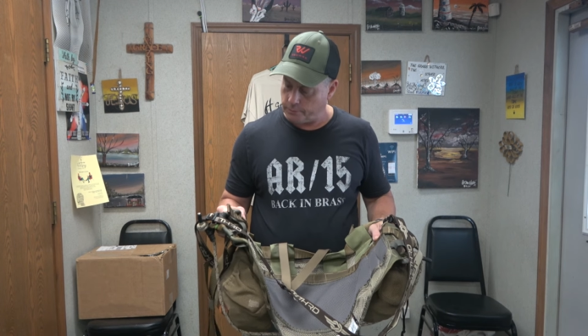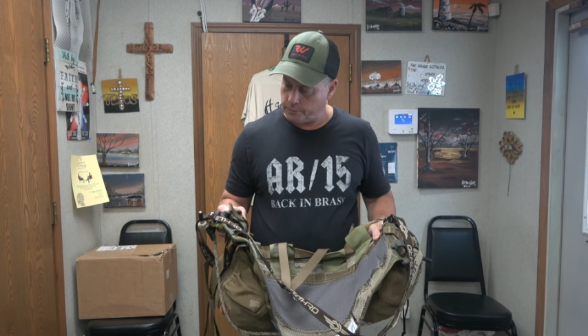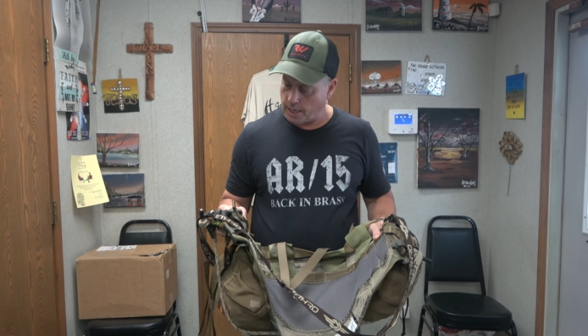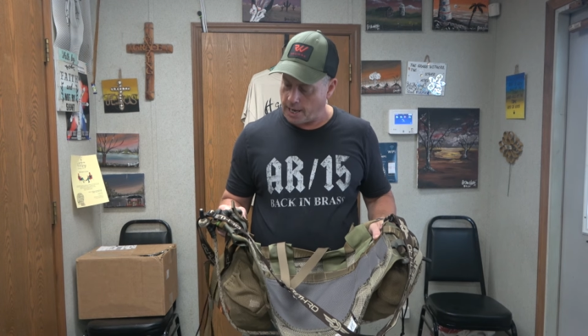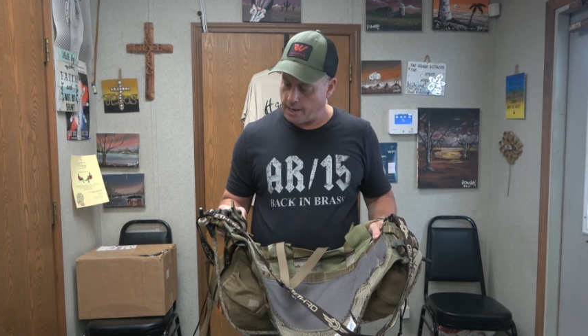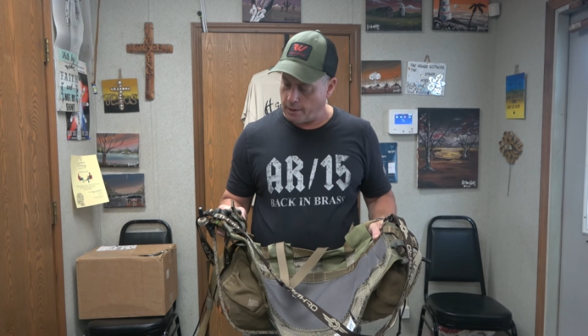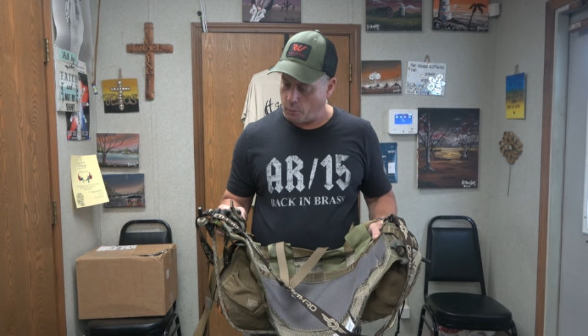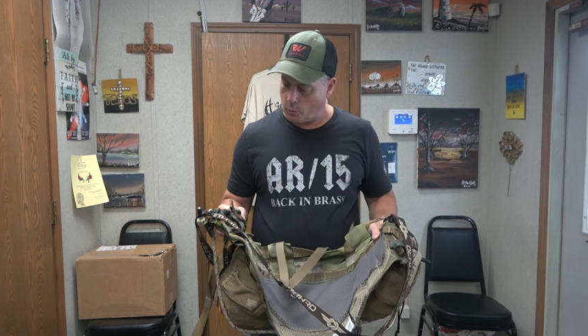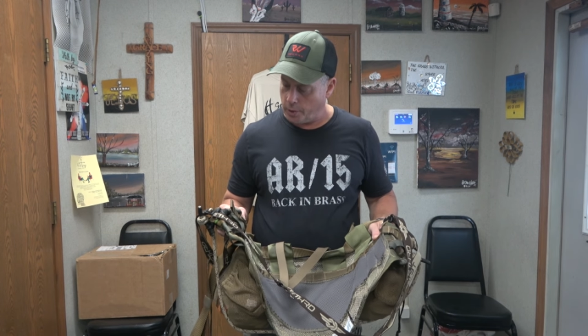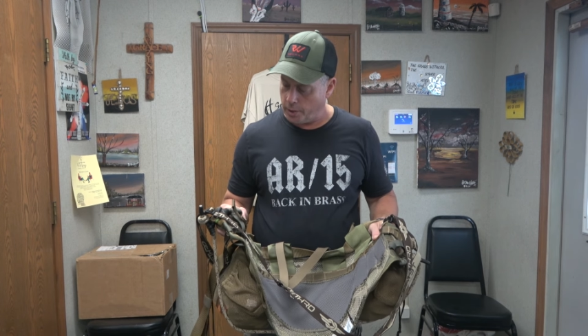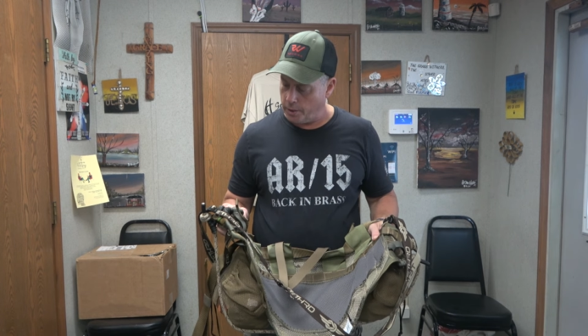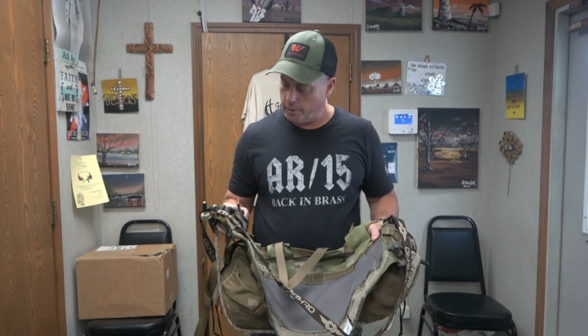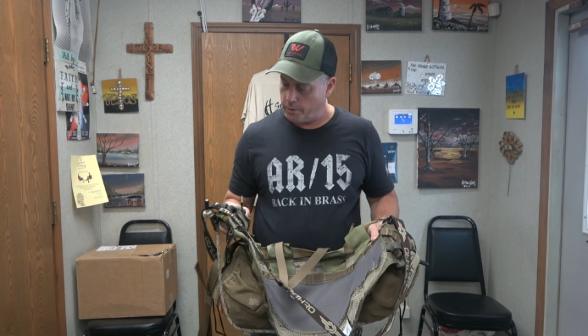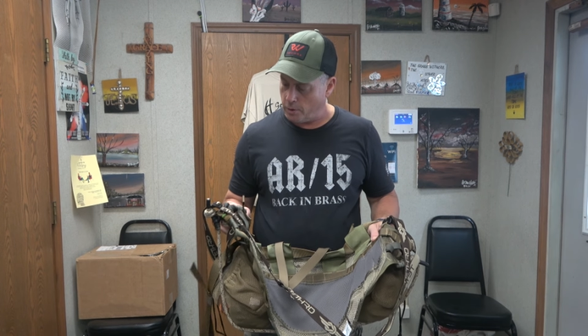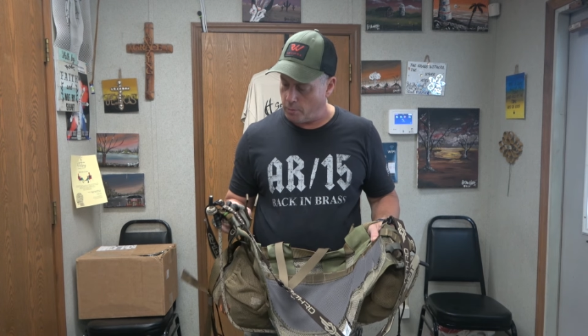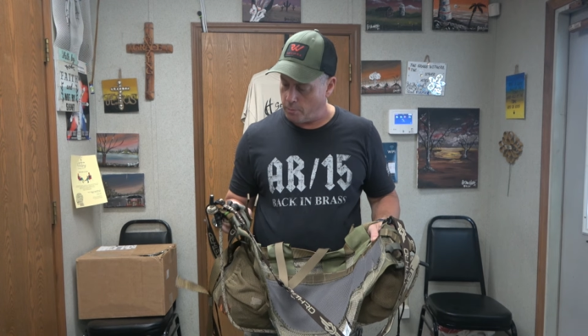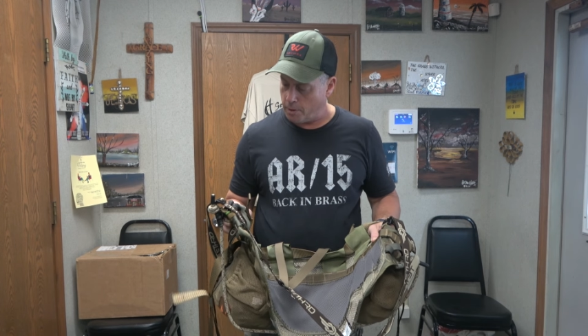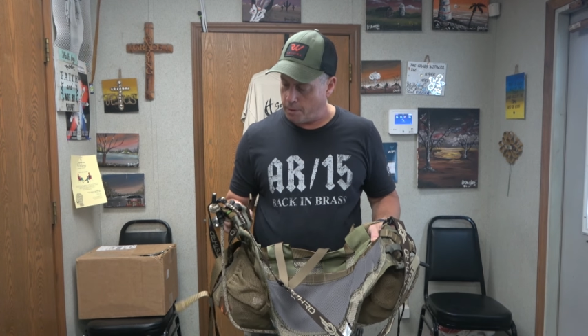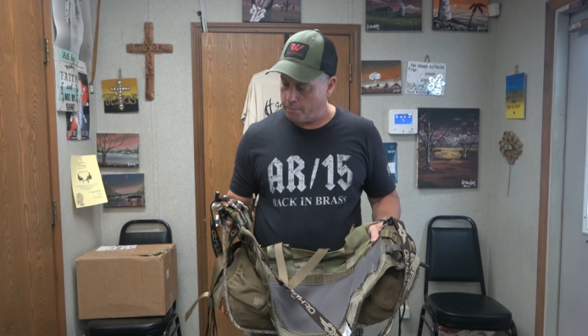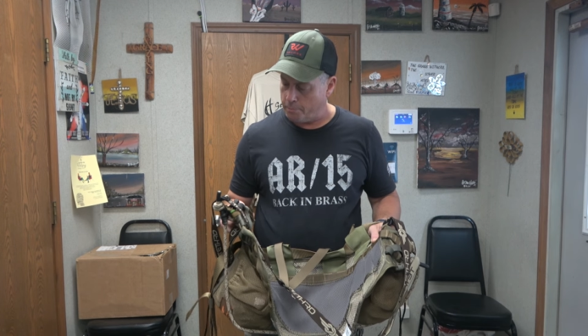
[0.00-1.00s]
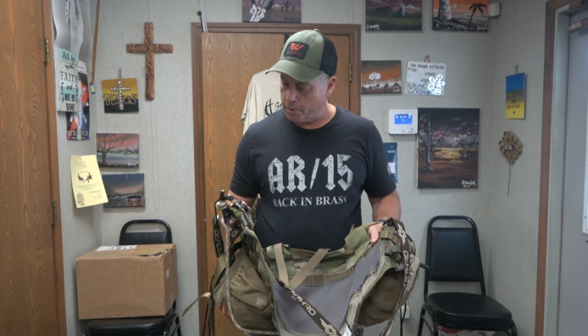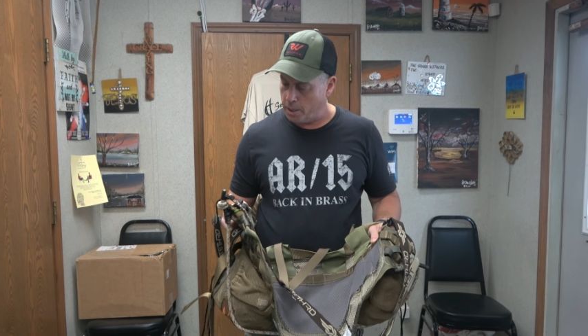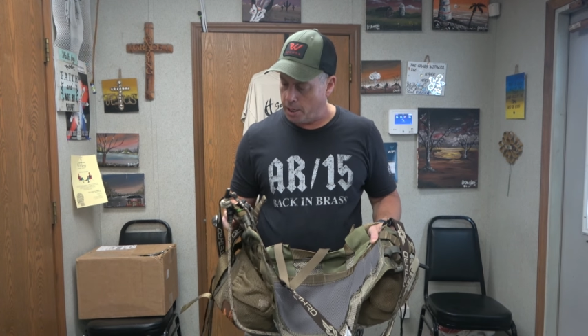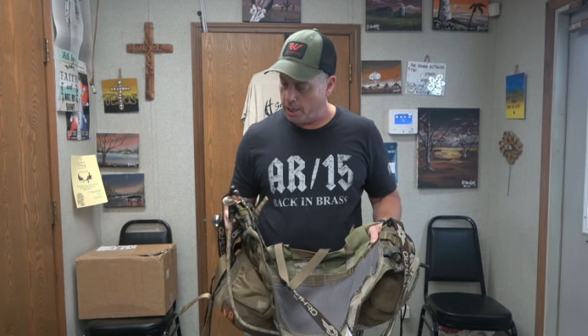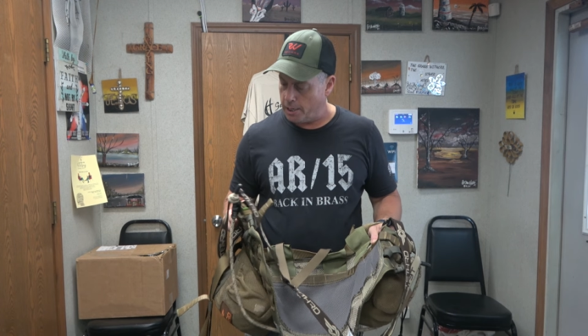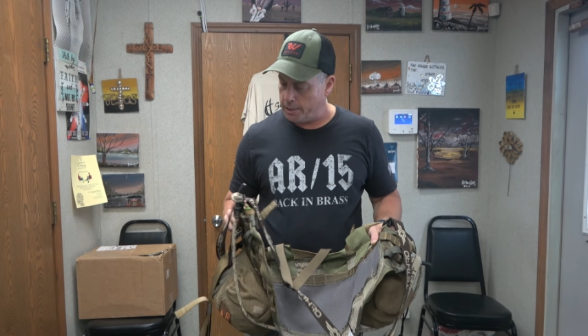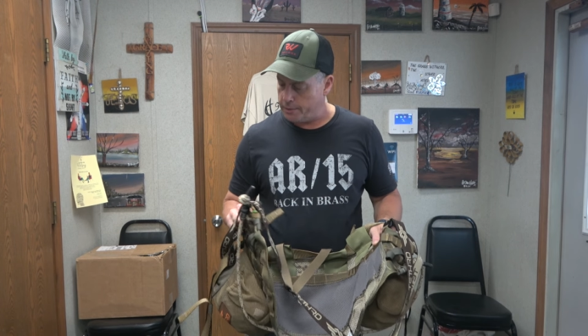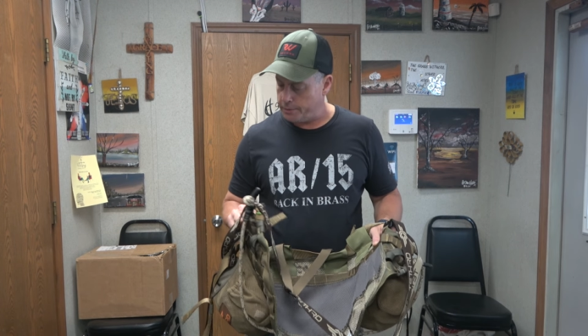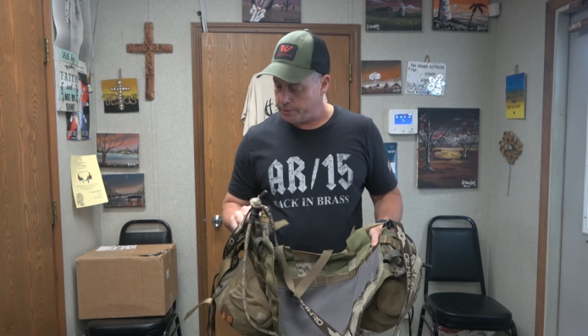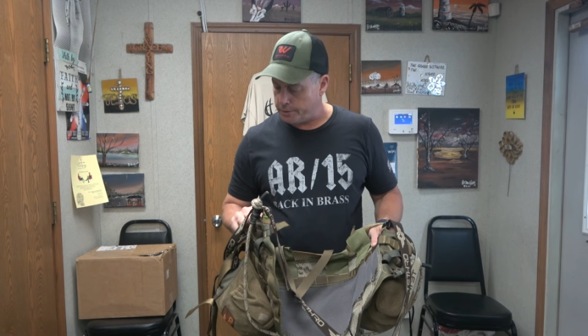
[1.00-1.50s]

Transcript: kind of weird on my butt,